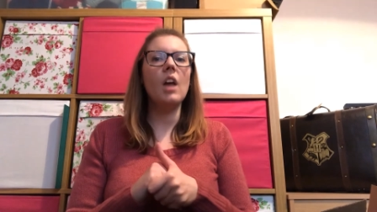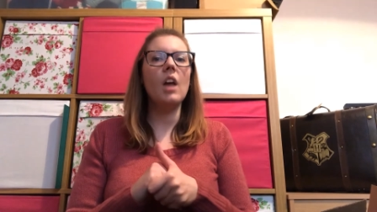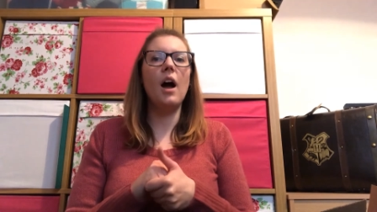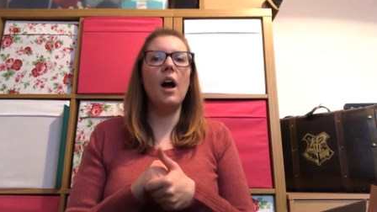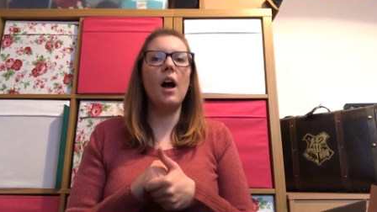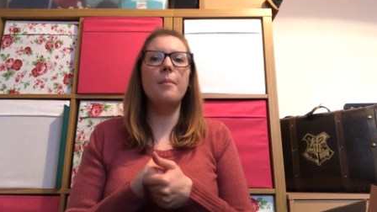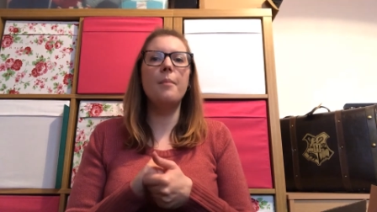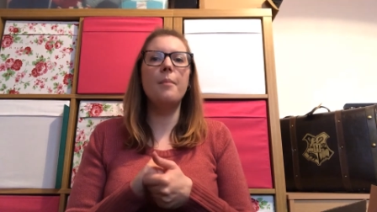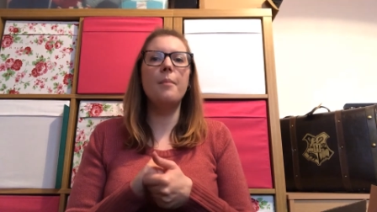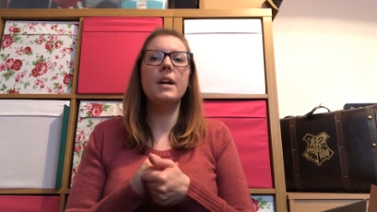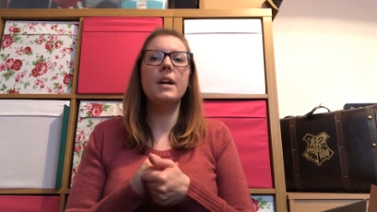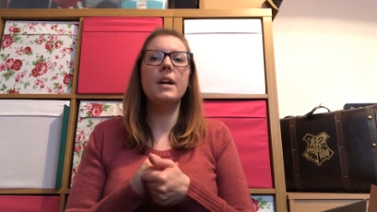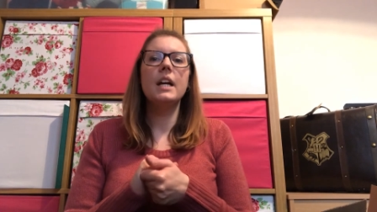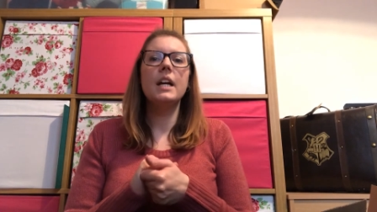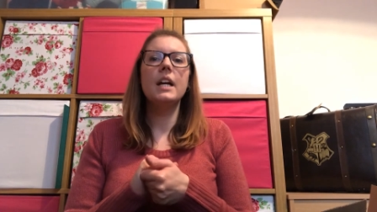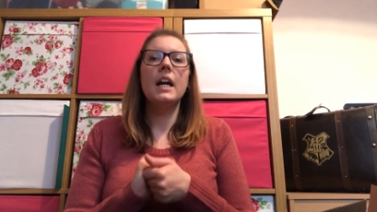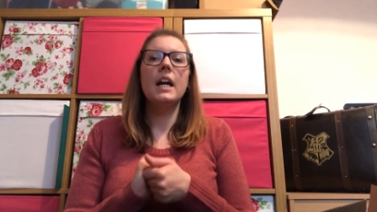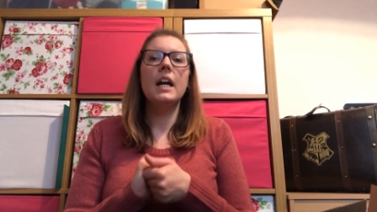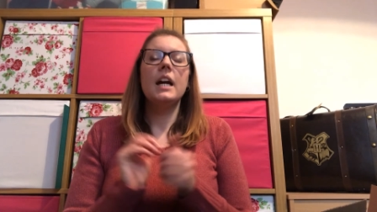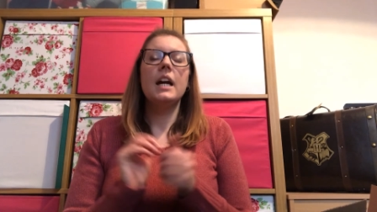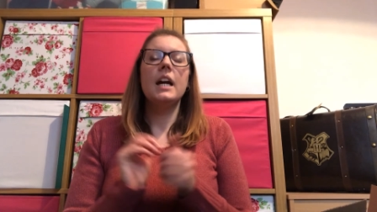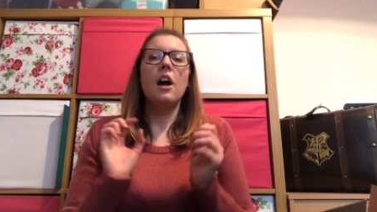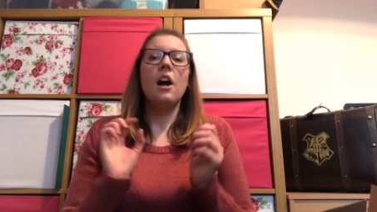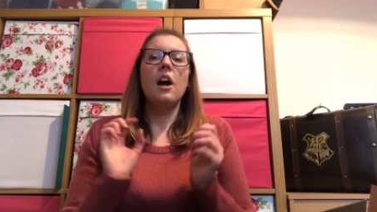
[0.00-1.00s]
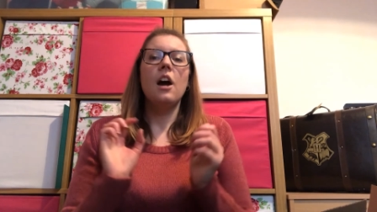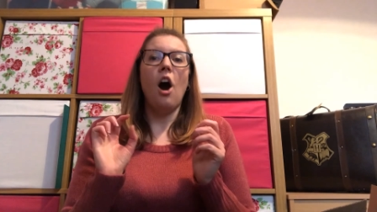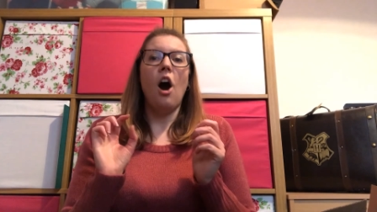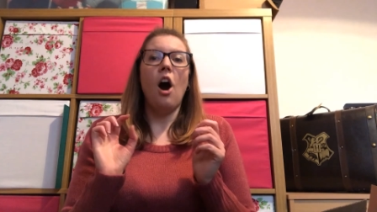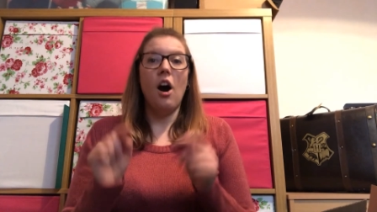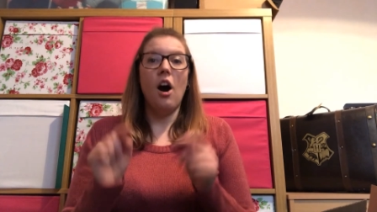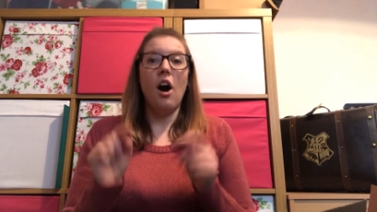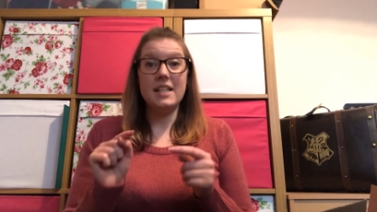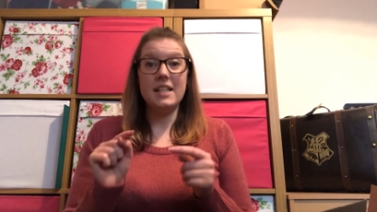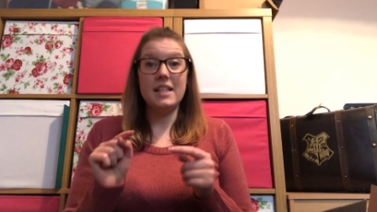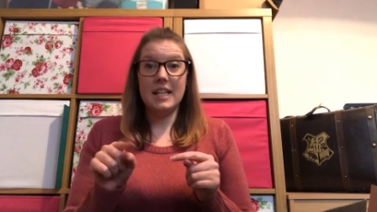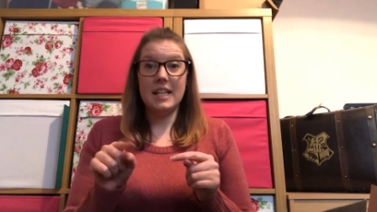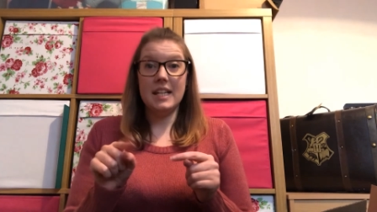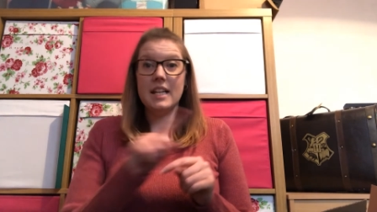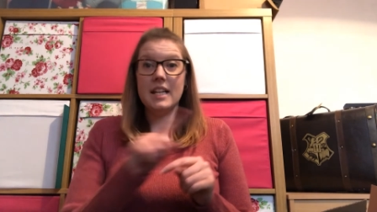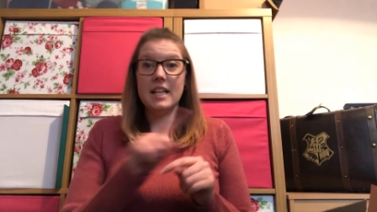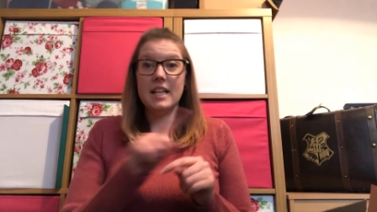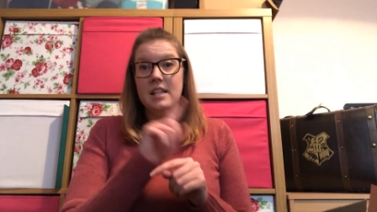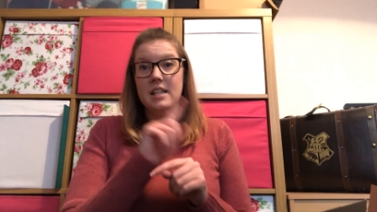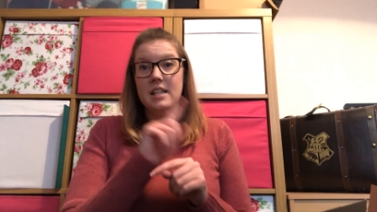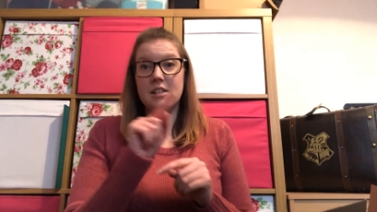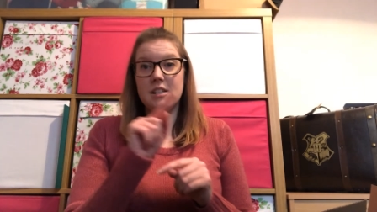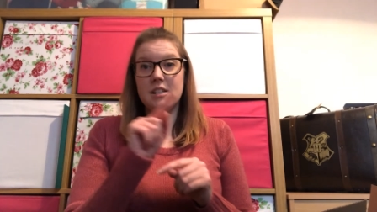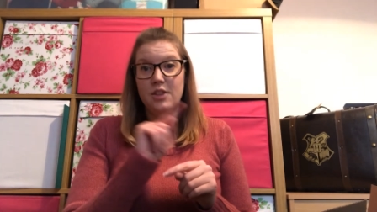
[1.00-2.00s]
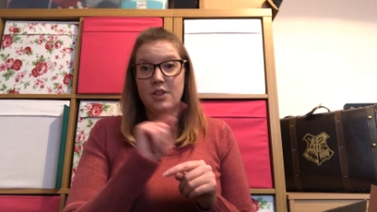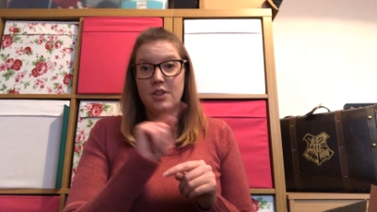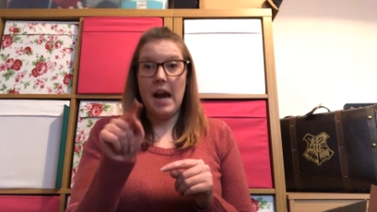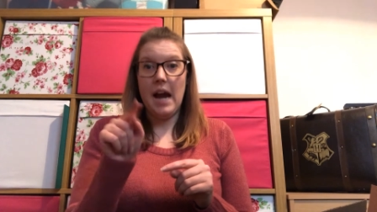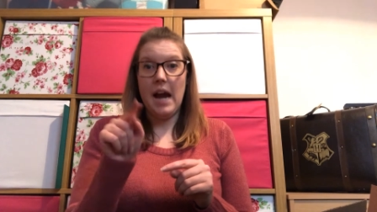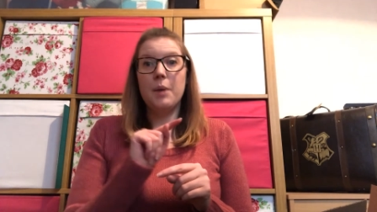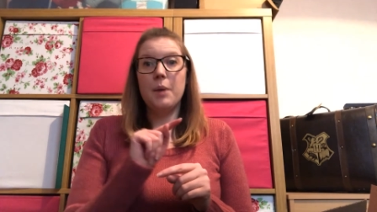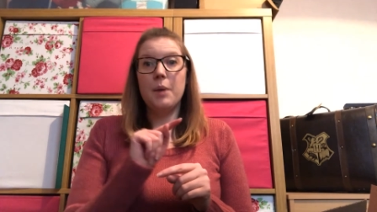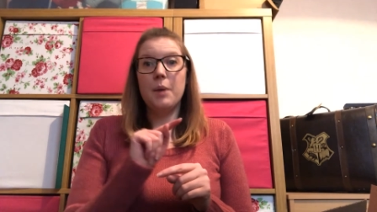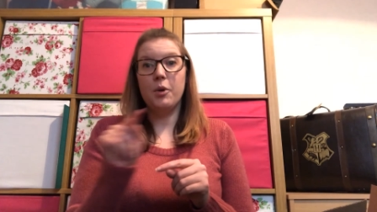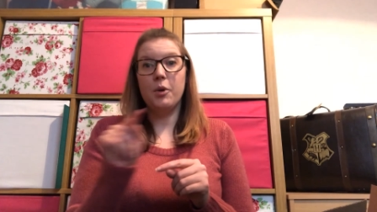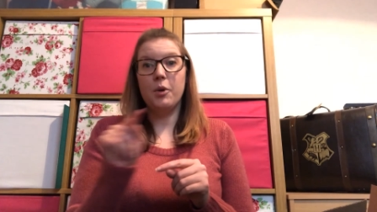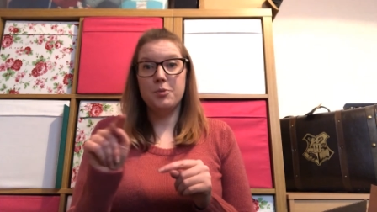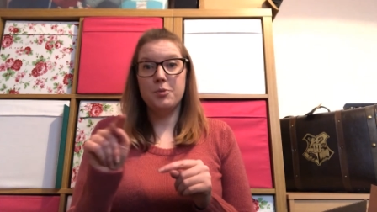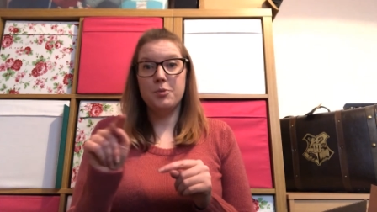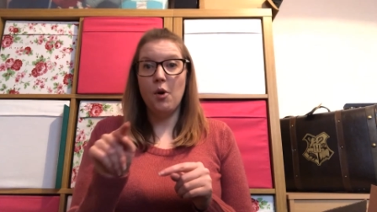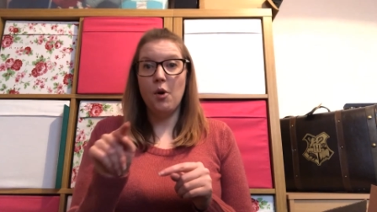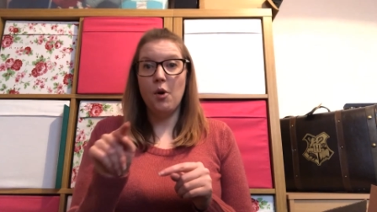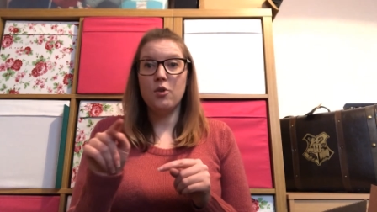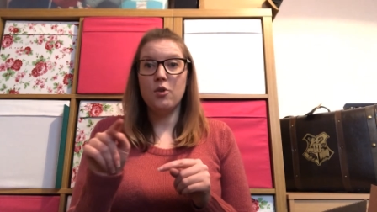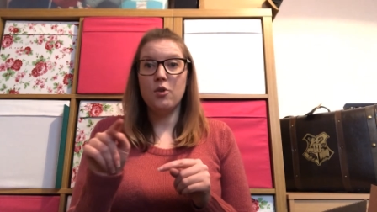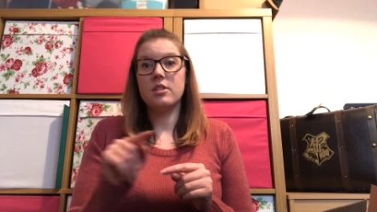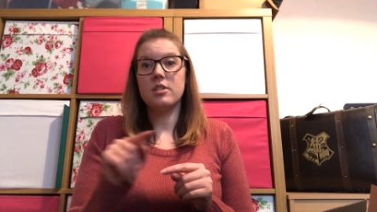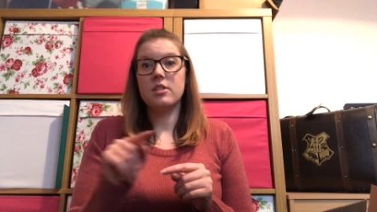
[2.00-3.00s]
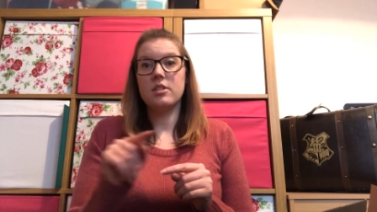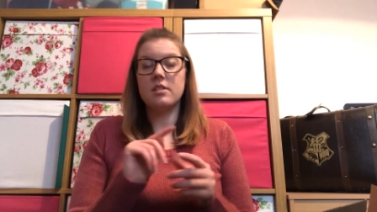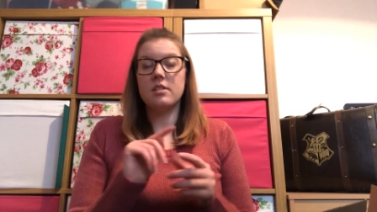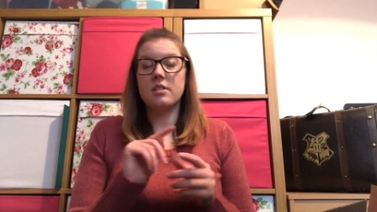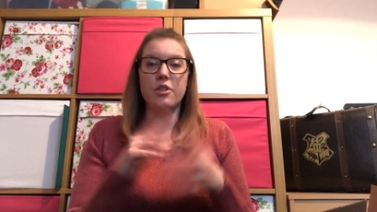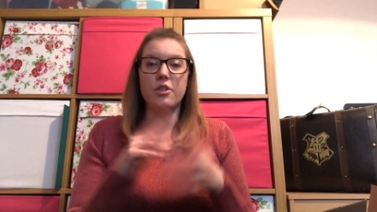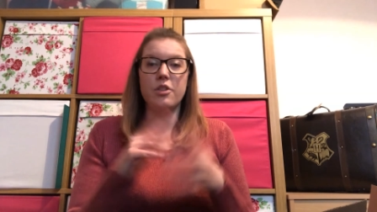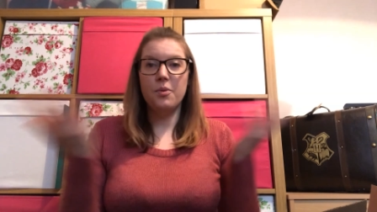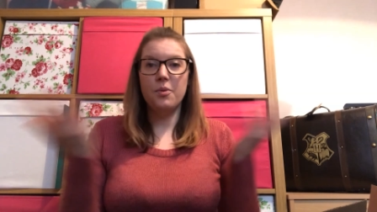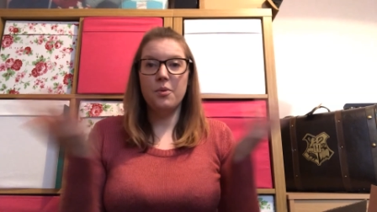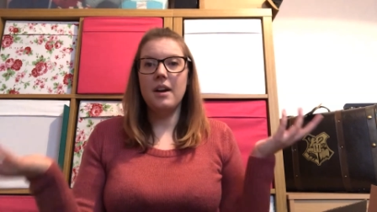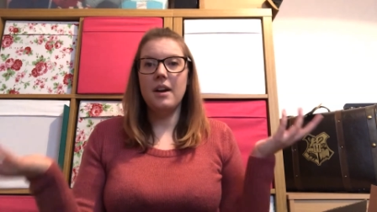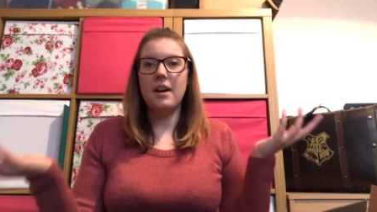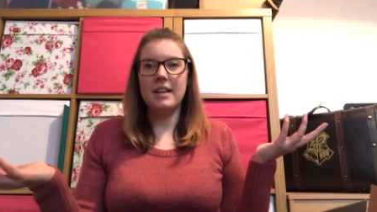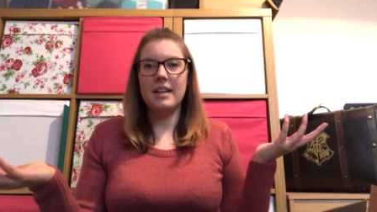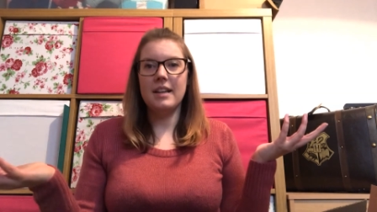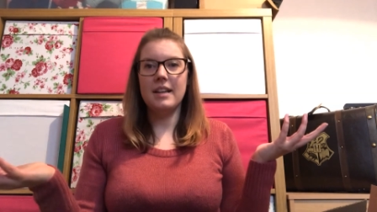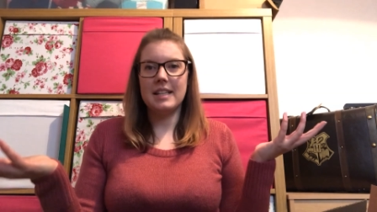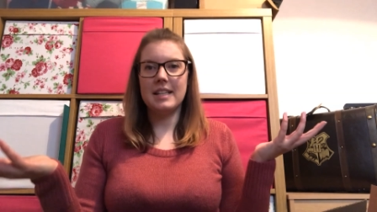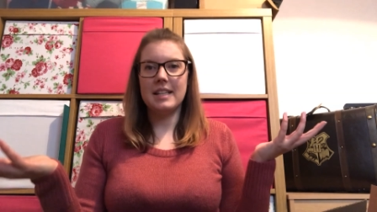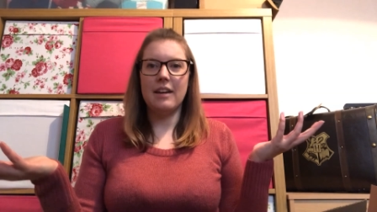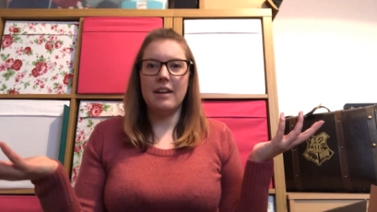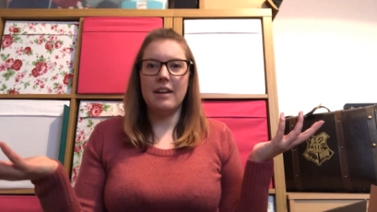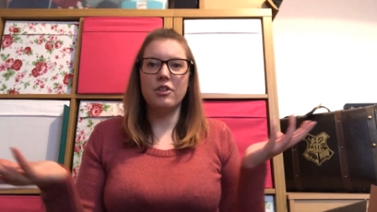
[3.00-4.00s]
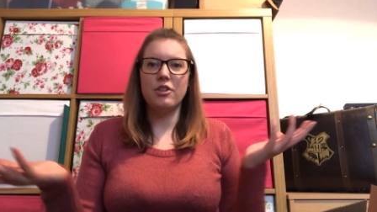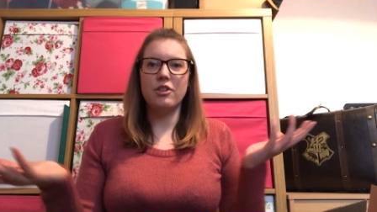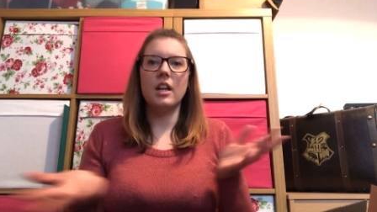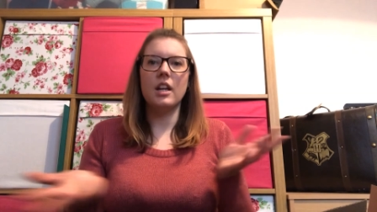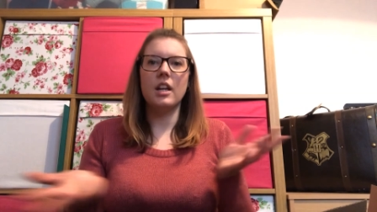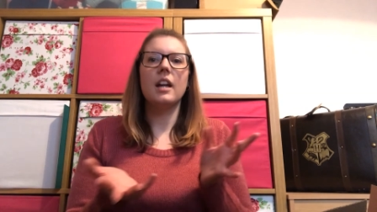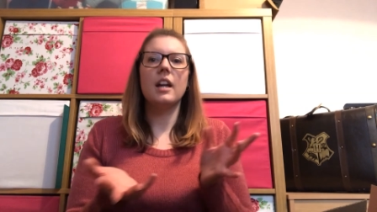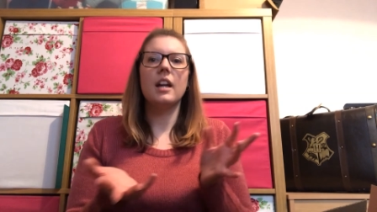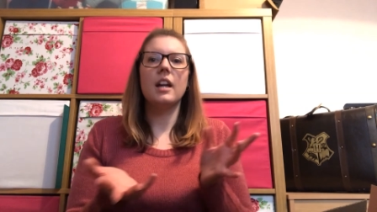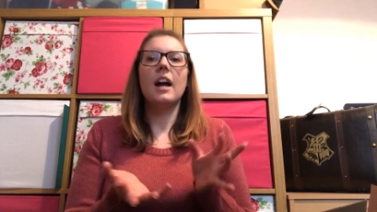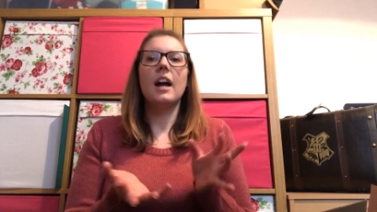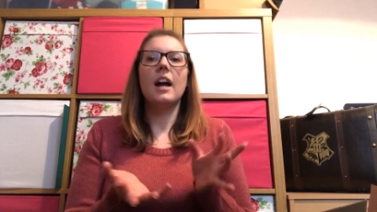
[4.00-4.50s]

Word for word: Um, I selected the Harry Potter box because I thought, well, let's get everything.